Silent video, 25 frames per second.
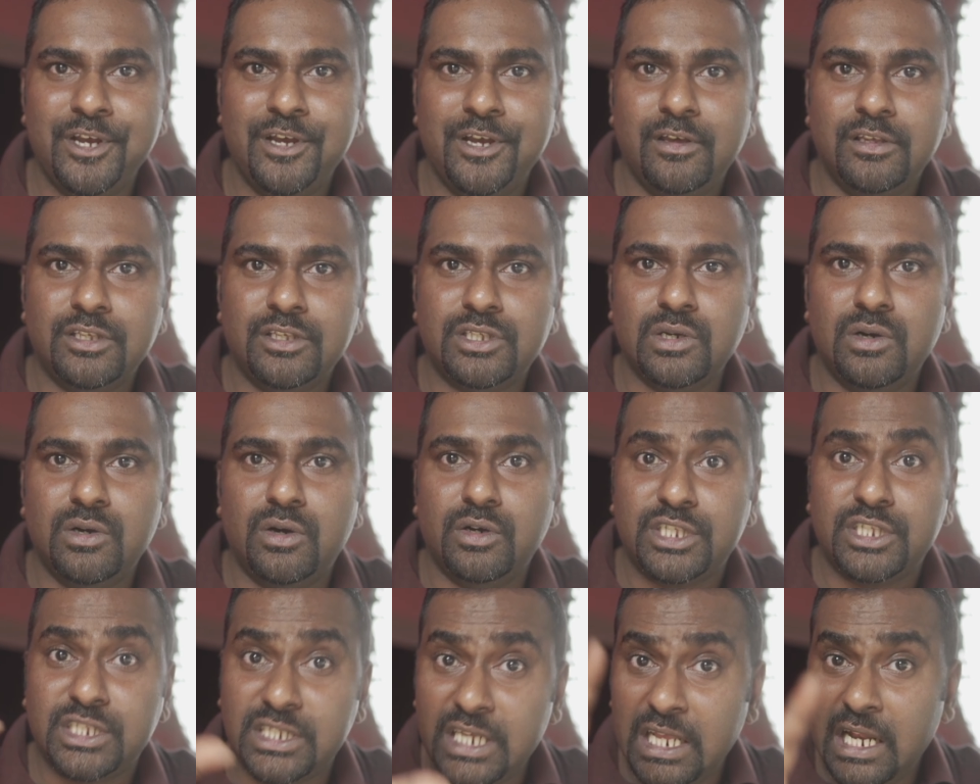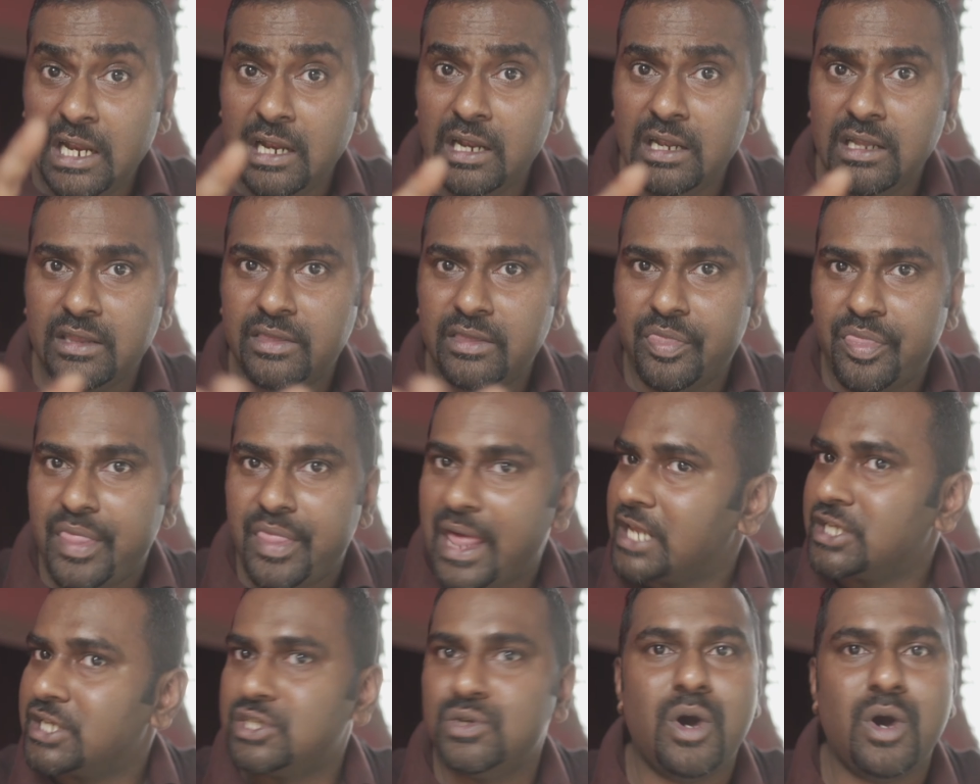so still
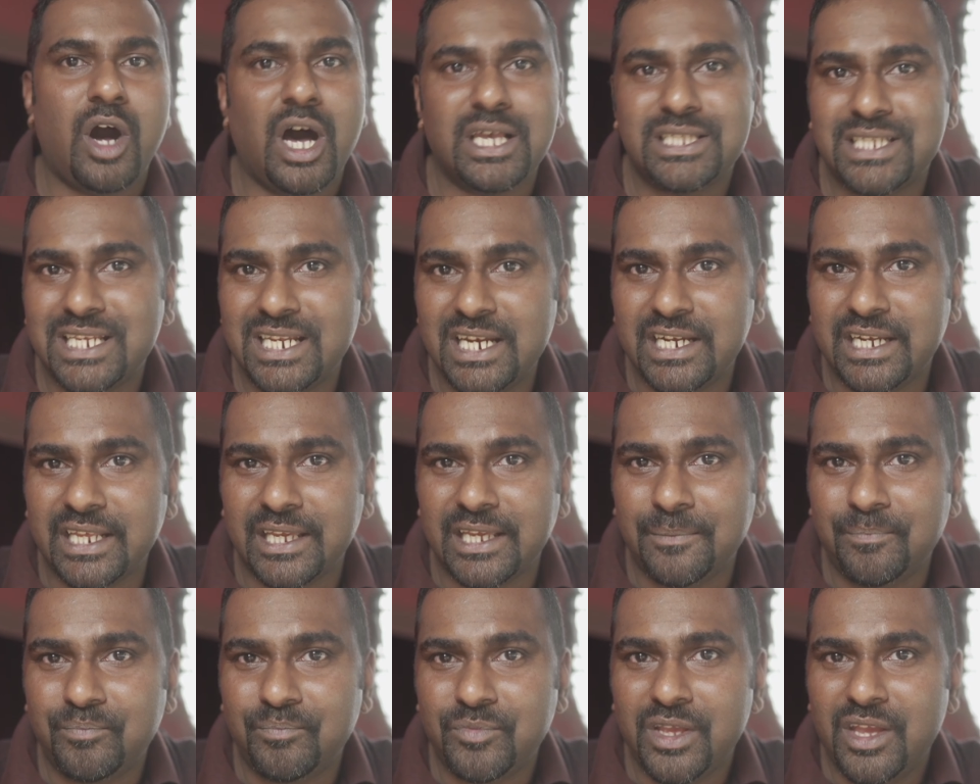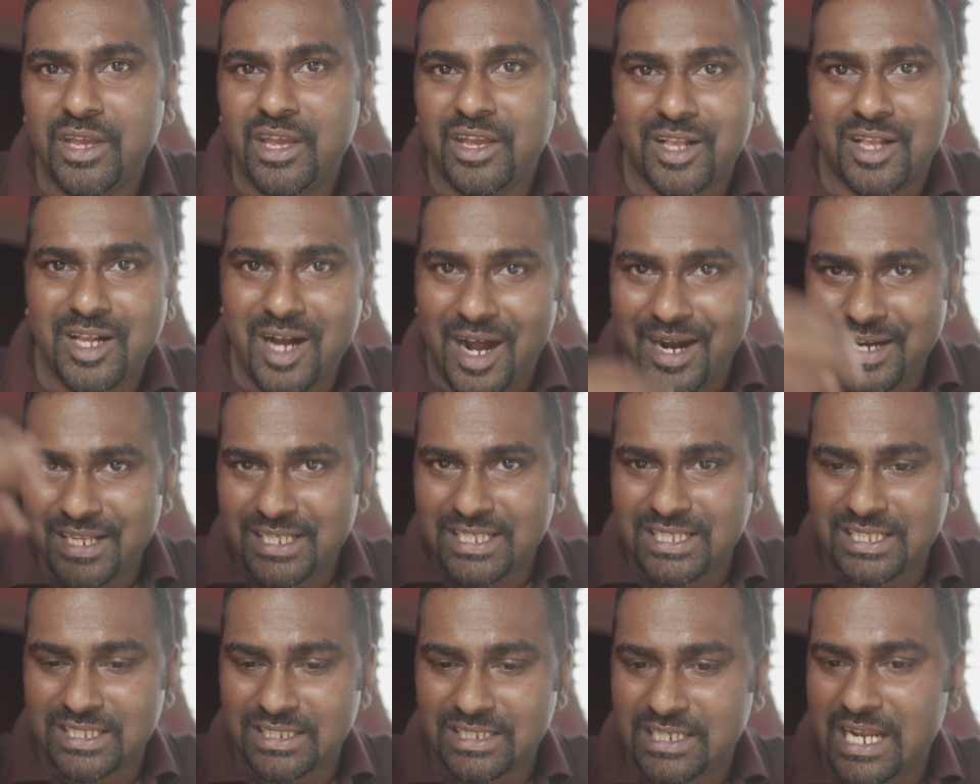there is no hostility god
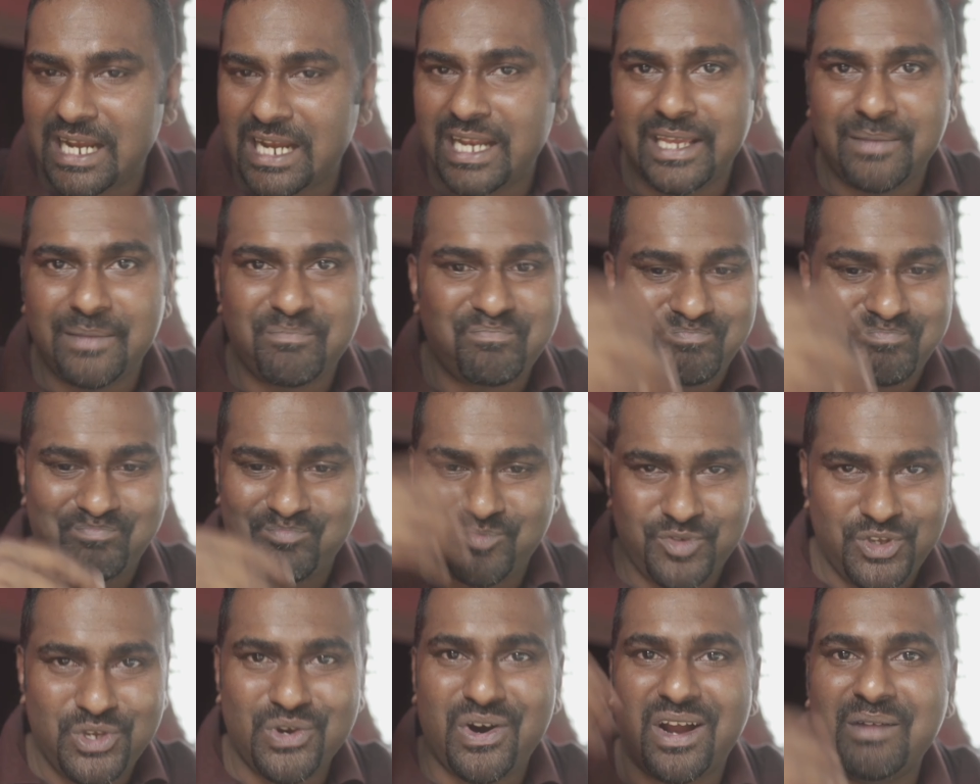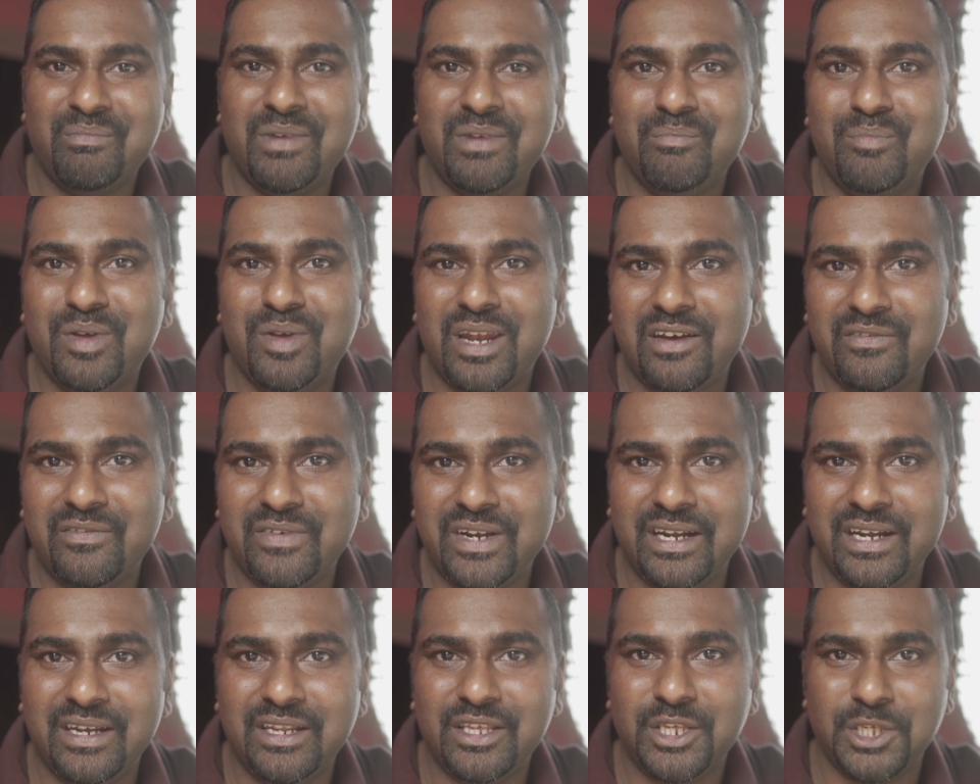is telling you are my
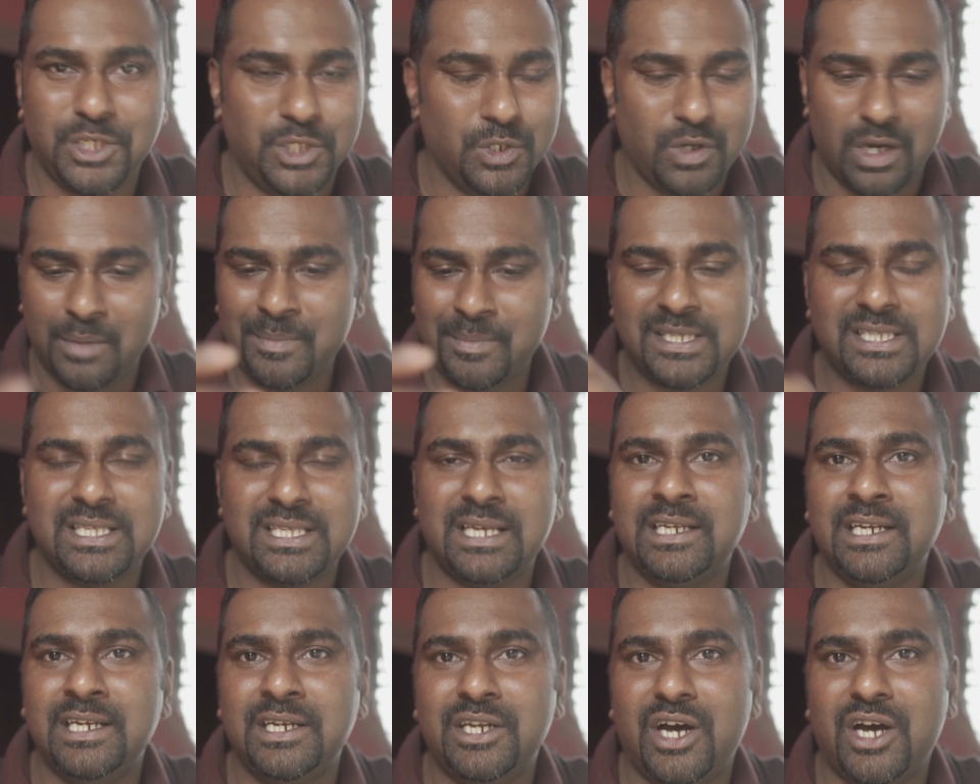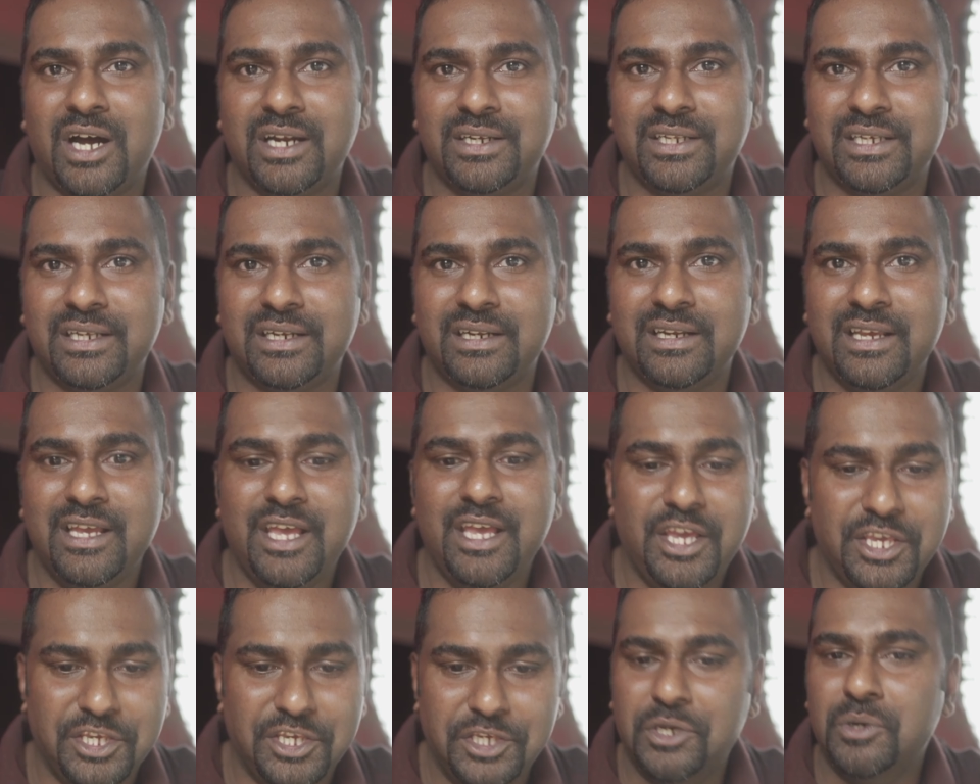beloved. You are my son and daughter.
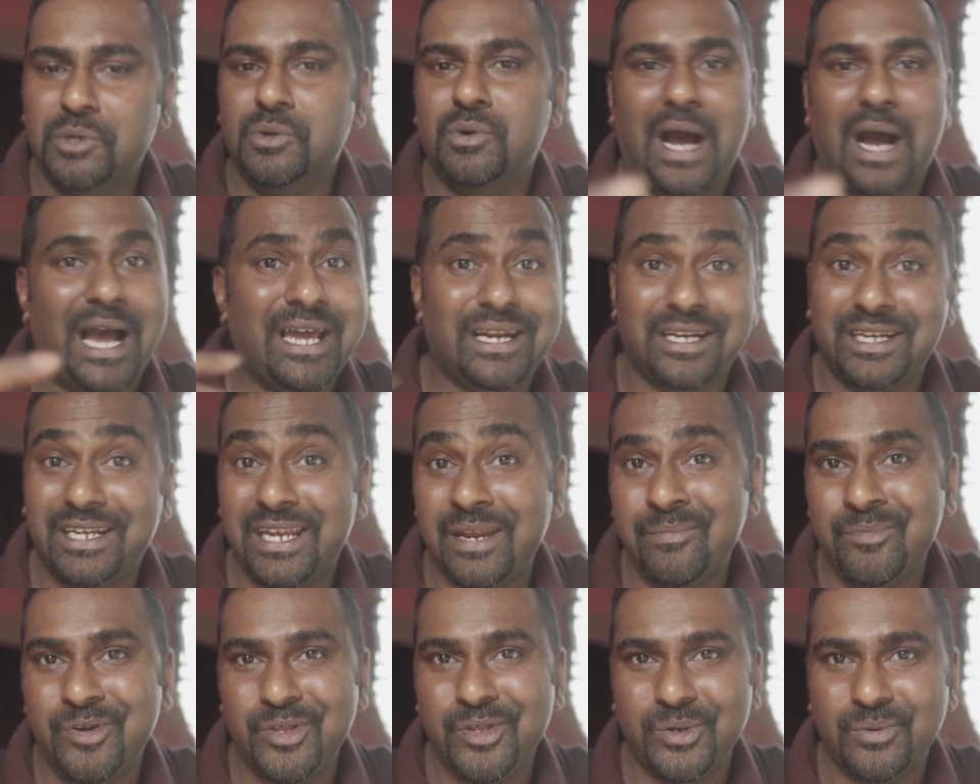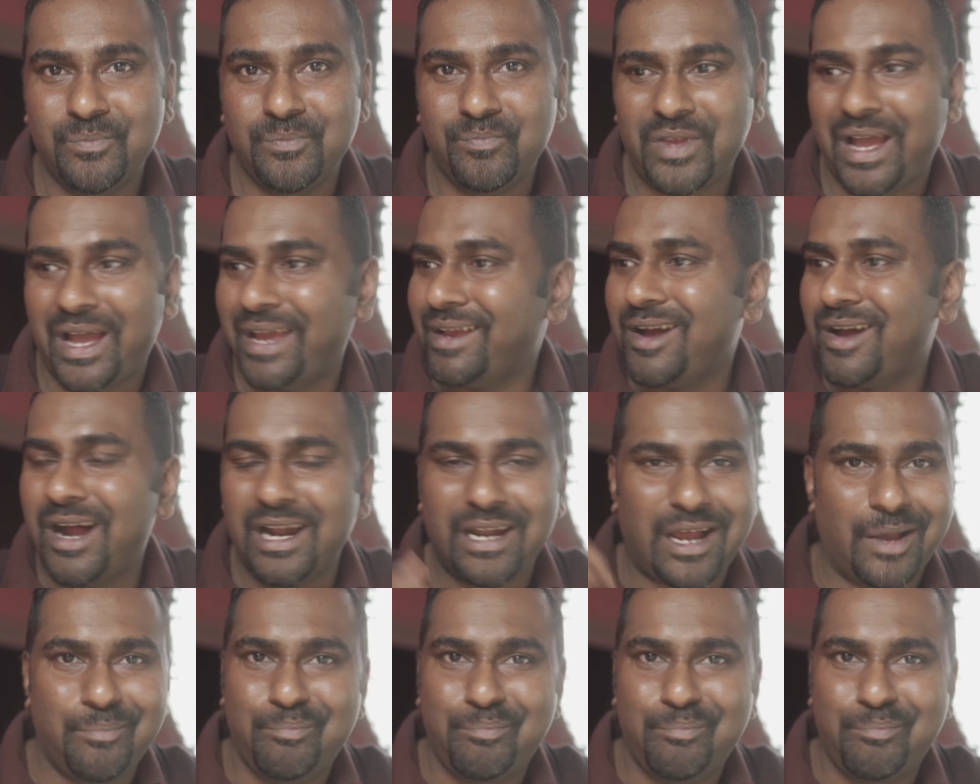You, I redeemed you. I got, I